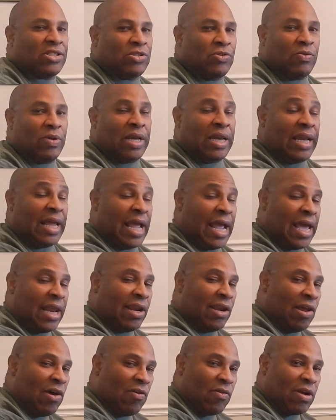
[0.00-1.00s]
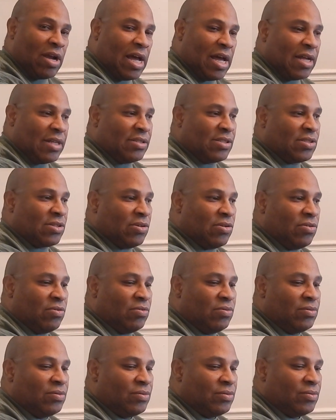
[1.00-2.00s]
to an analog
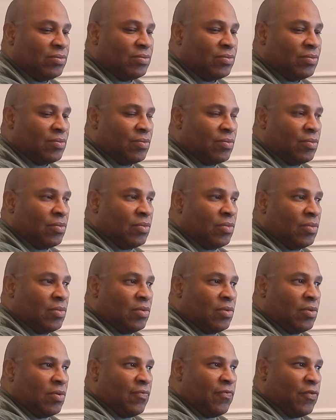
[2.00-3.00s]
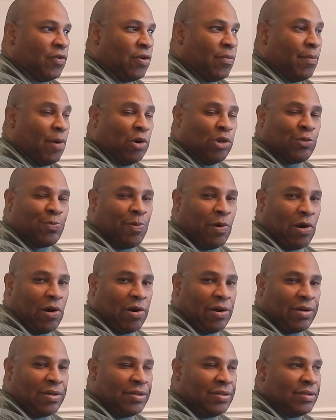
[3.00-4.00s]
console, for the most
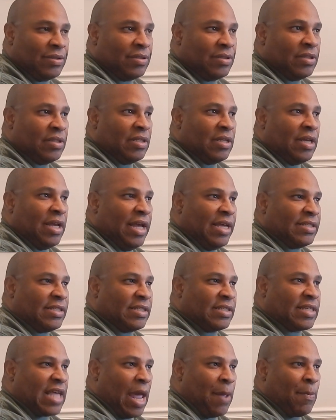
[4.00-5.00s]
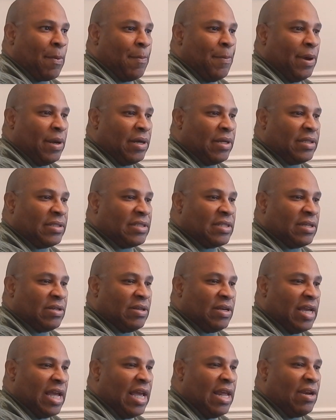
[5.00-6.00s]
part, is its capability
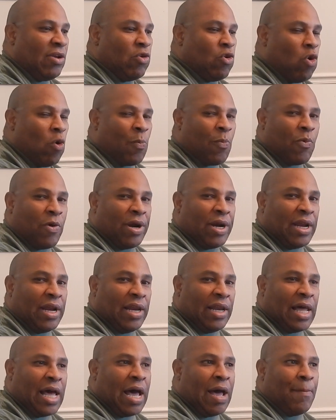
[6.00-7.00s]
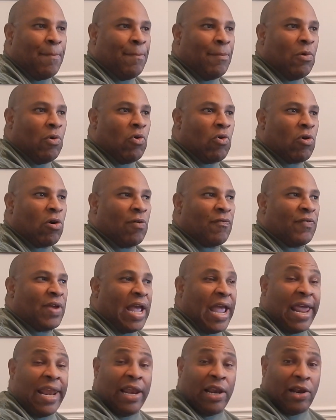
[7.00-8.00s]
to incorporate a lot more of
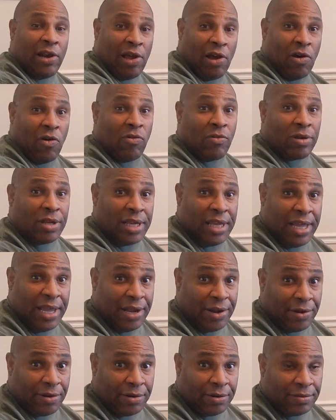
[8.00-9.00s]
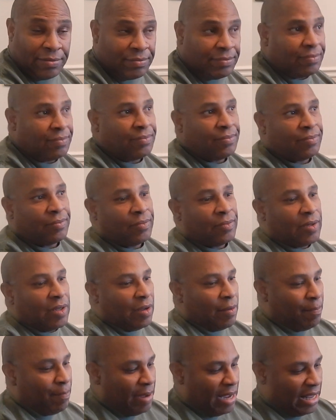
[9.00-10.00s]
analog gear,
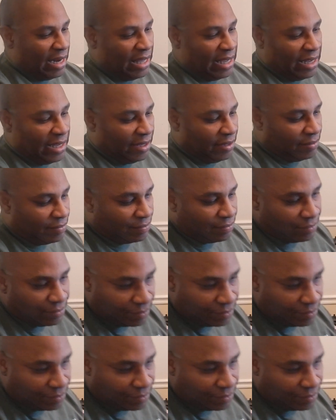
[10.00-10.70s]
meaning